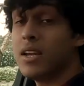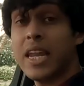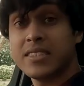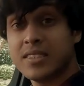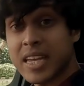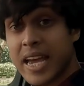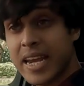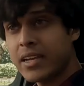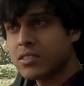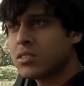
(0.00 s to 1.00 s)
Lexus
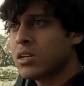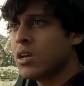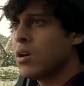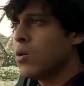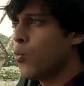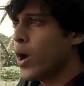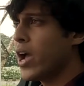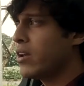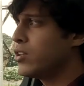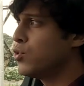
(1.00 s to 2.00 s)
NX,
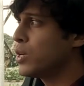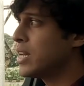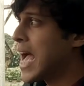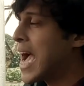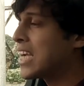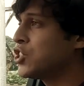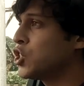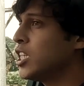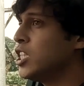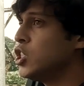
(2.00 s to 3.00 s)
where you can
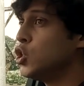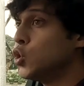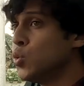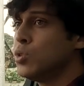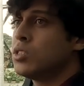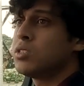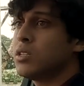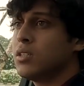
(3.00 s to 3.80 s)
actually use